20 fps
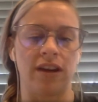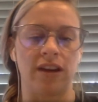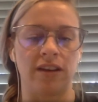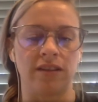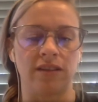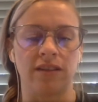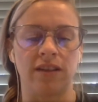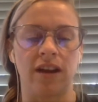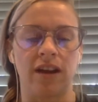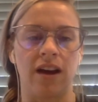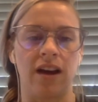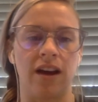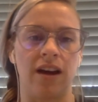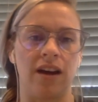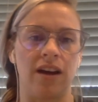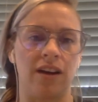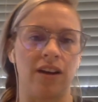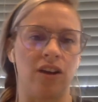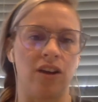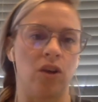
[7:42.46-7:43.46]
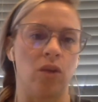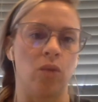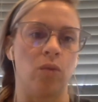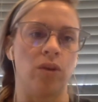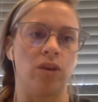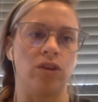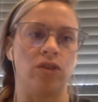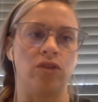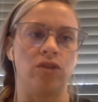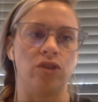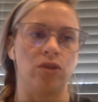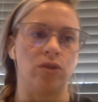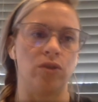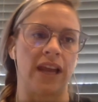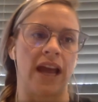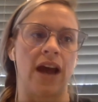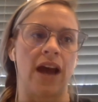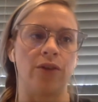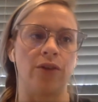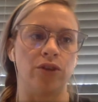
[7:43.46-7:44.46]
and, you know, what you do and
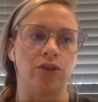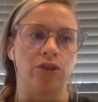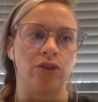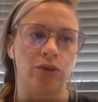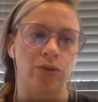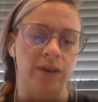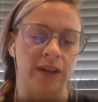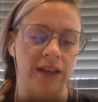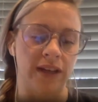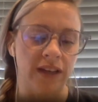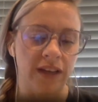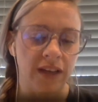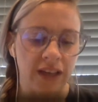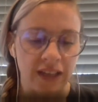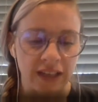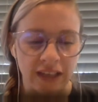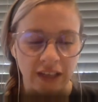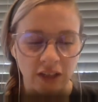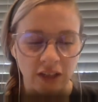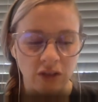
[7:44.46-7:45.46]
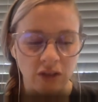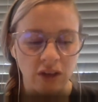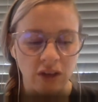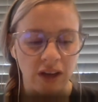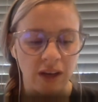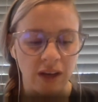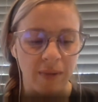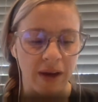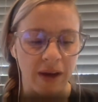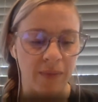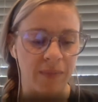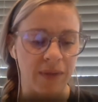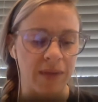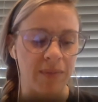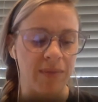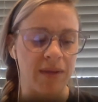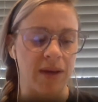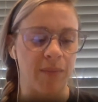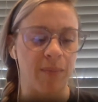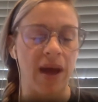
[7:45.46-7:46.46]
how you do it. Can you talk about
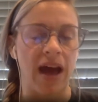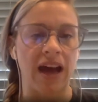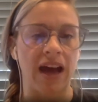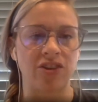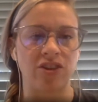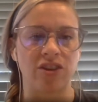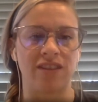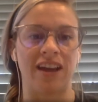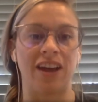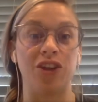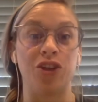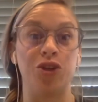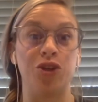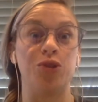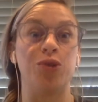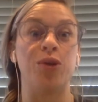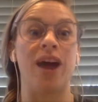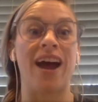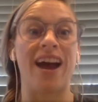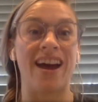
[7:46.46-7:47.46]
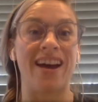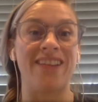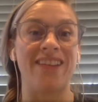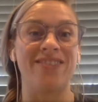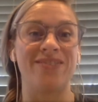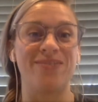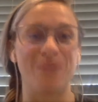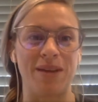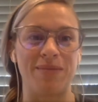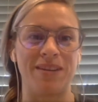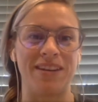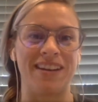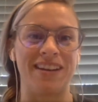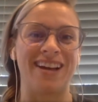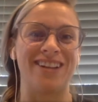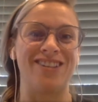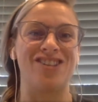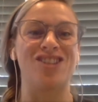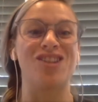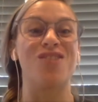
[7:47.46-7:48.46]
maybe a passion that you have, maybe
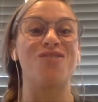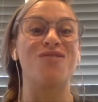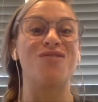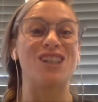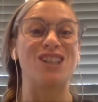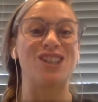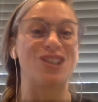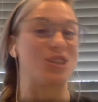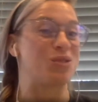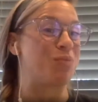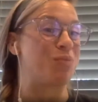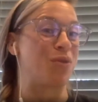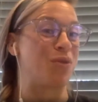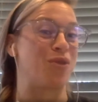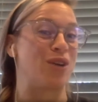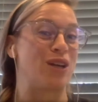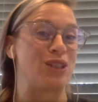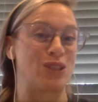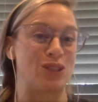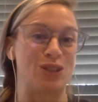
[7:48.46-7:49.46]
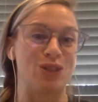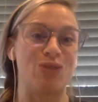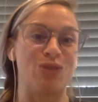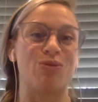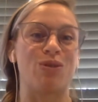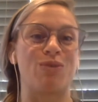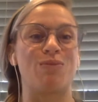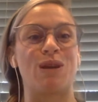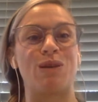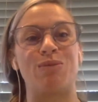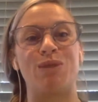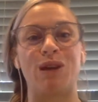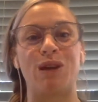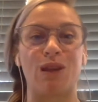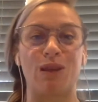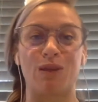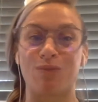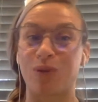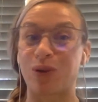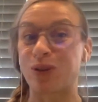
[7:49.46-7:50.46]
not so much as a professional, but maybe
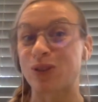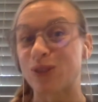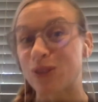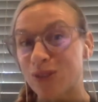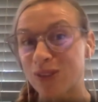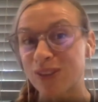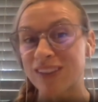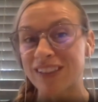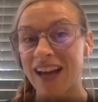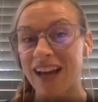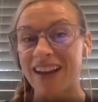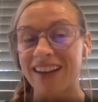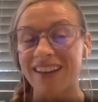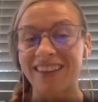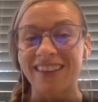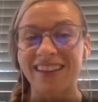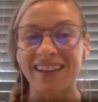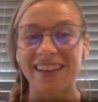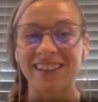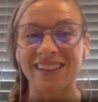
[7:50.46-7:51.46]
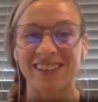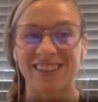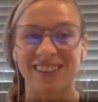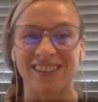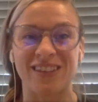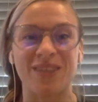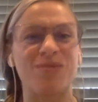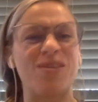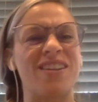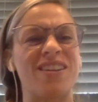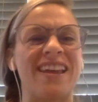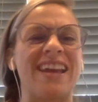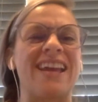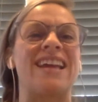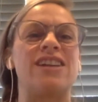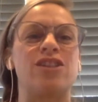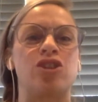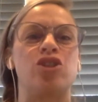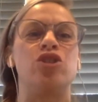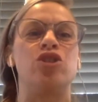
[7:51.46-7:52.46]
on the personal side of things or something that
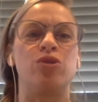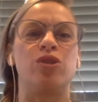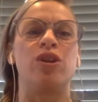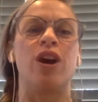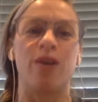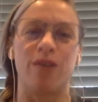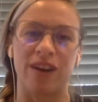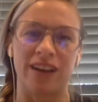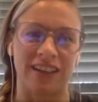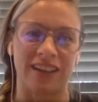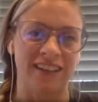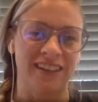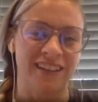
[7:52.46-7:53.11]
gets you going?